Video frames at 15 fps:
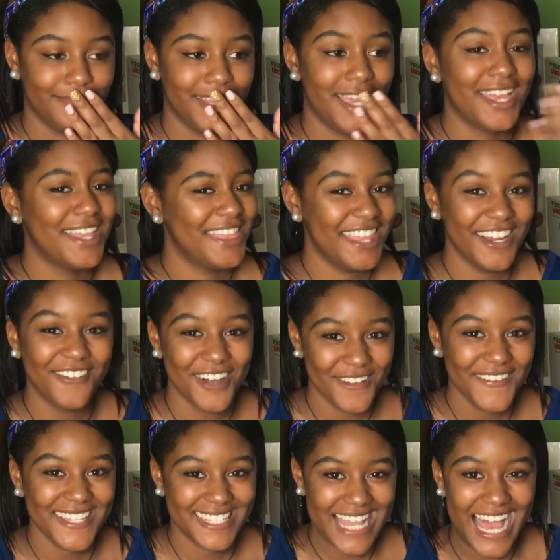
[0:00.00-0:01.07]

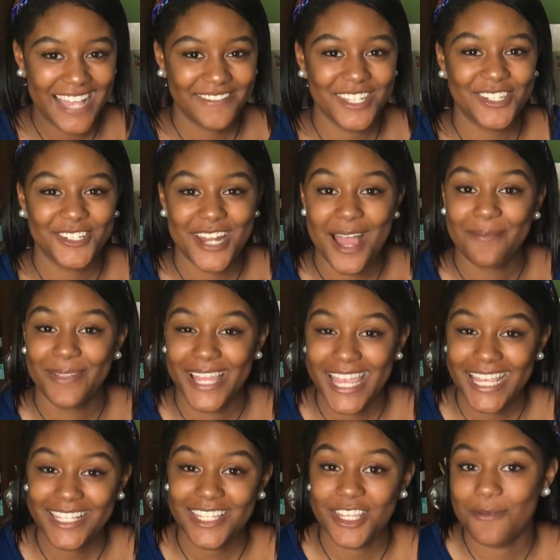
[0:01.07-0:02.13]
that you're not
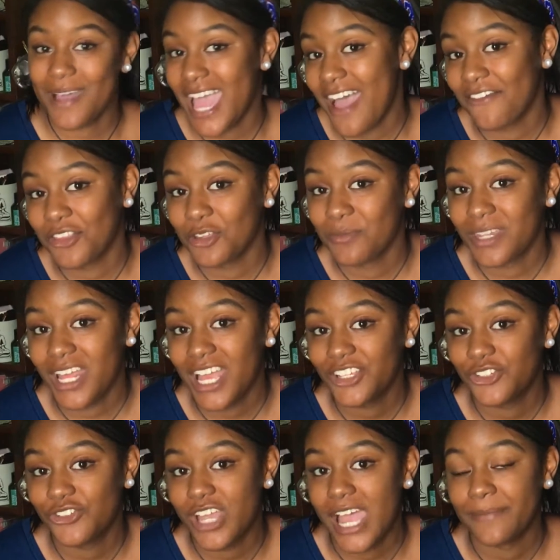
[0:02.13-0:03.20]
playing, so you might have a little bit of
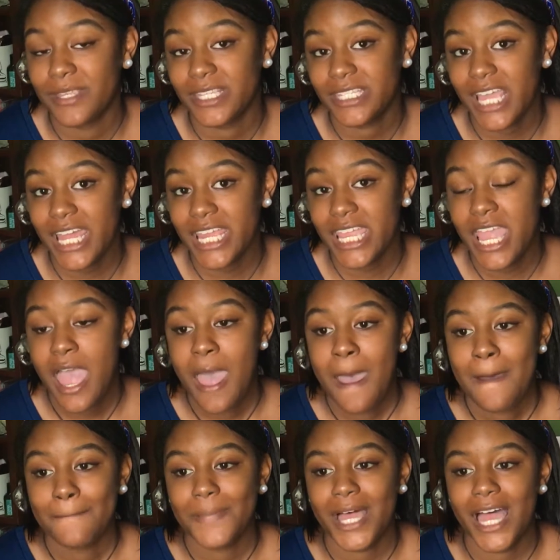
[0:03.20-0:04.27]
extra time to study.
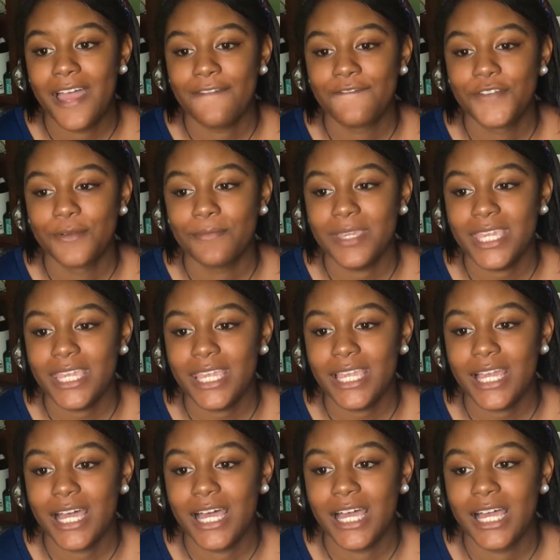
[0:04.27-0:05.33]
But for me,